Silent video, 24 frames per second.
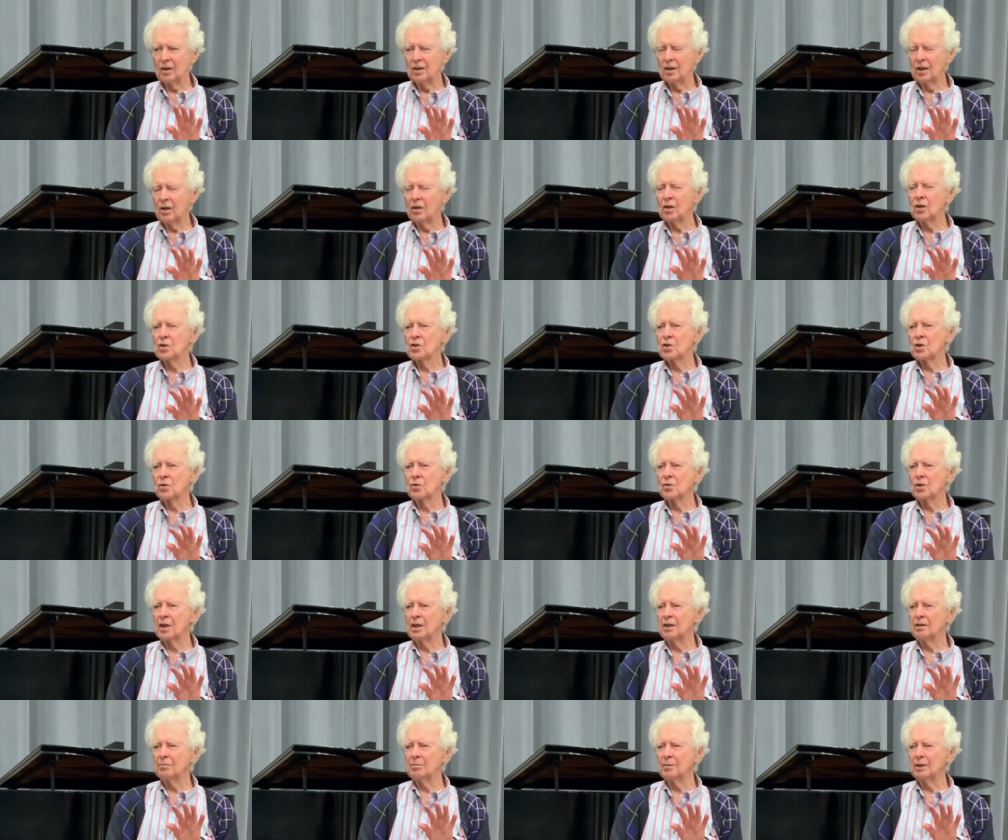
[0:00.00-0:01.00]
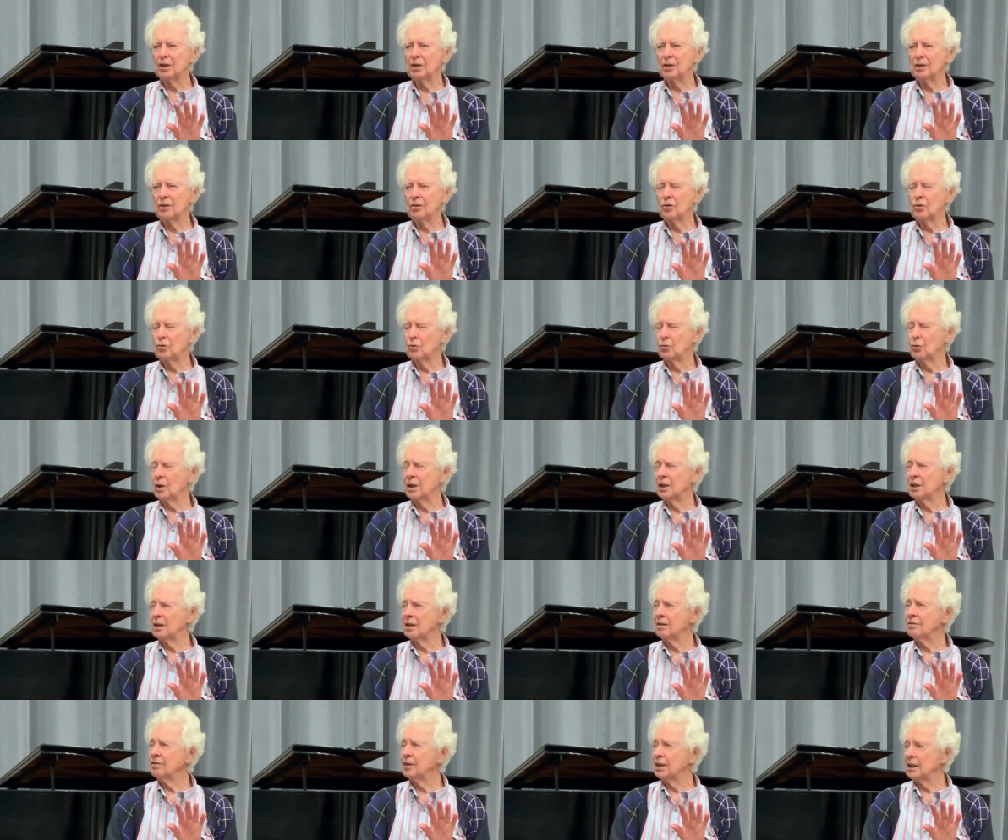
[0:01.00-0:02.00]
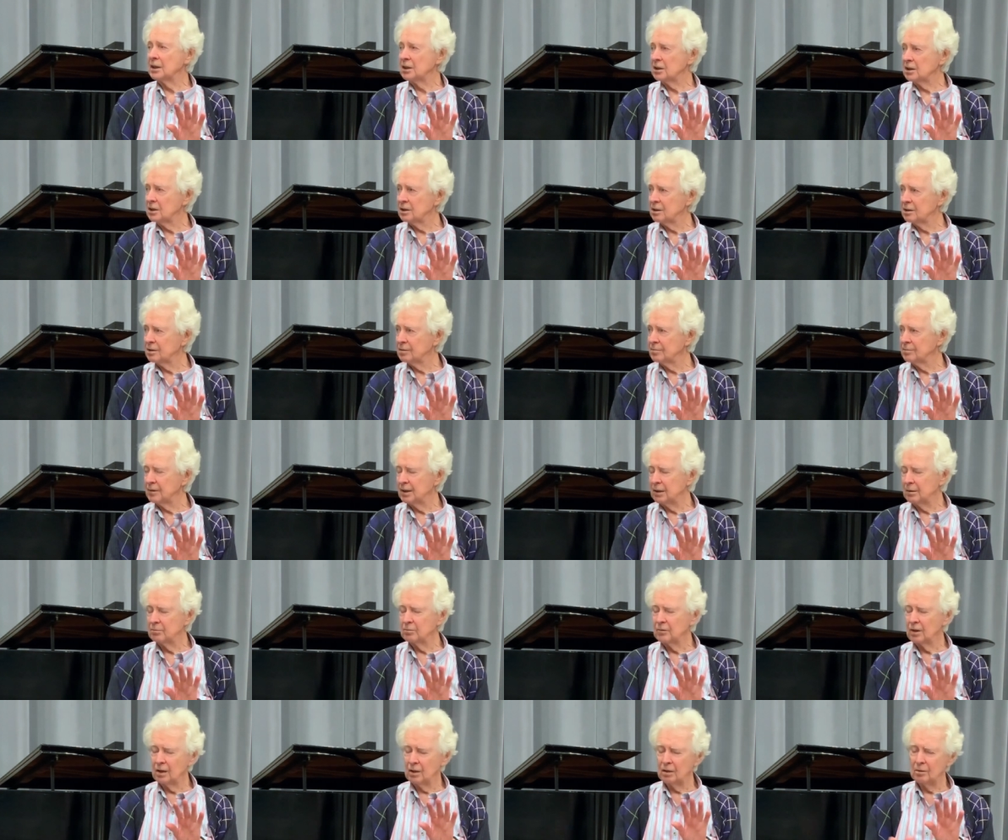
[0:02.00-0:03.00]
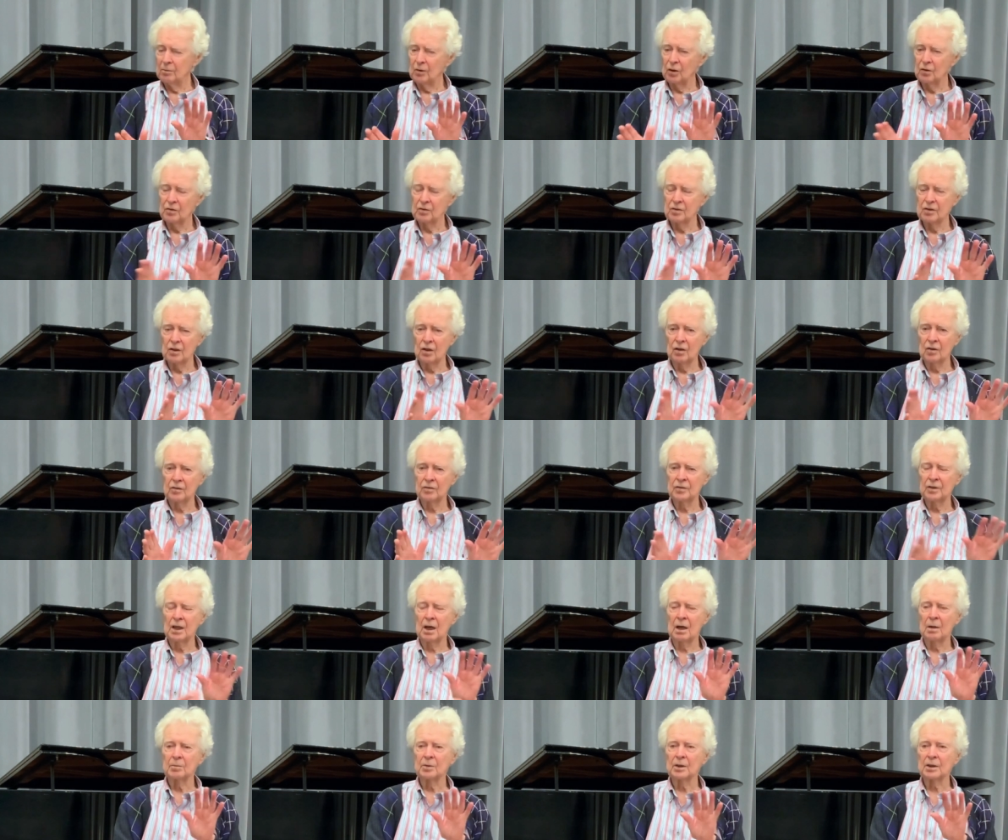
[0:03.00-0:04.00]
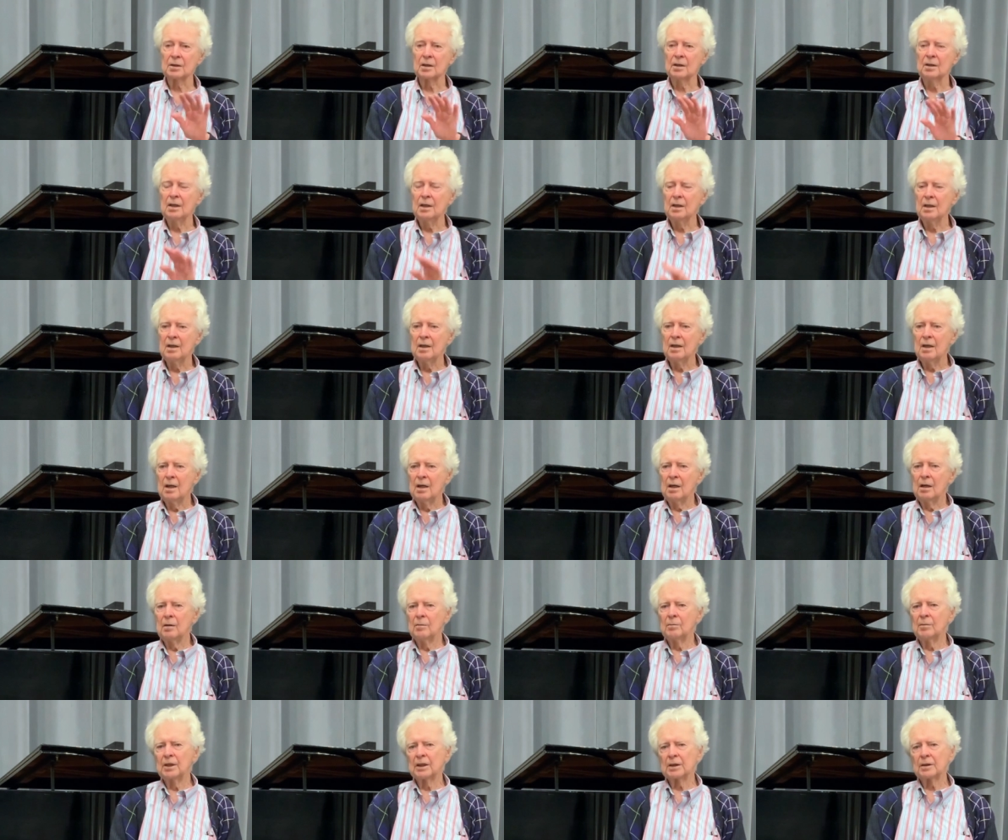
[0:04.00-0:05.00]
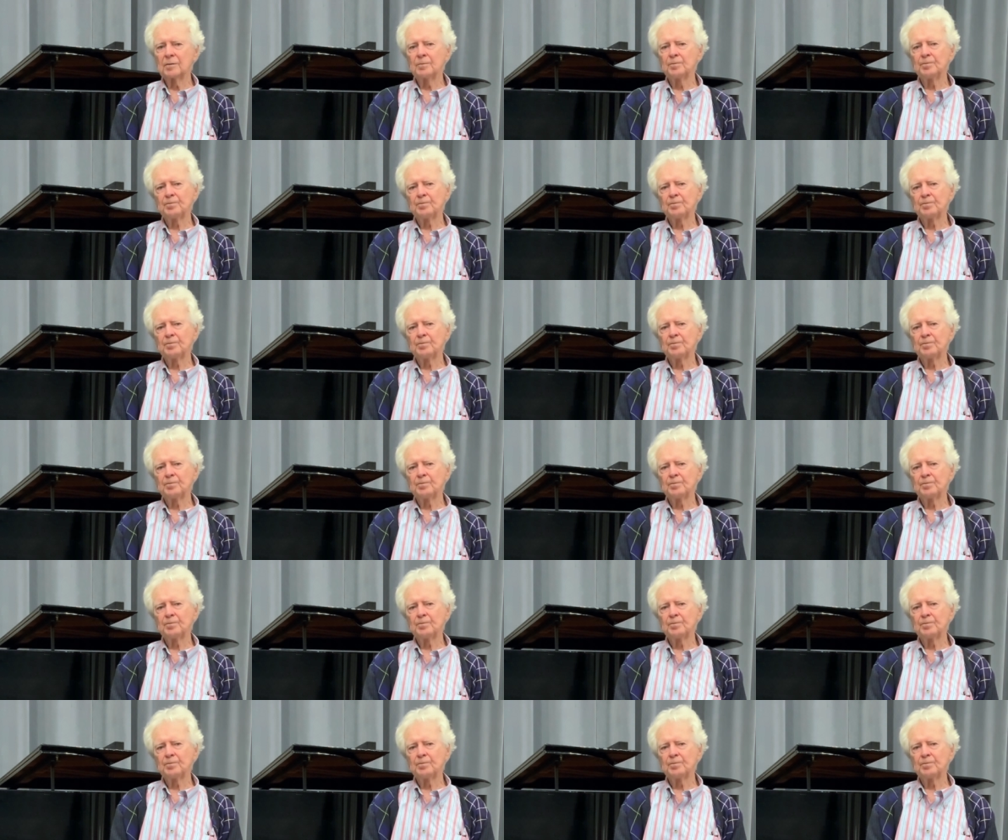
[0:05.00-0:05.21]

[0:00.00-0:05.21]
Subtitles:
also gave me great advice. I'm off topic, but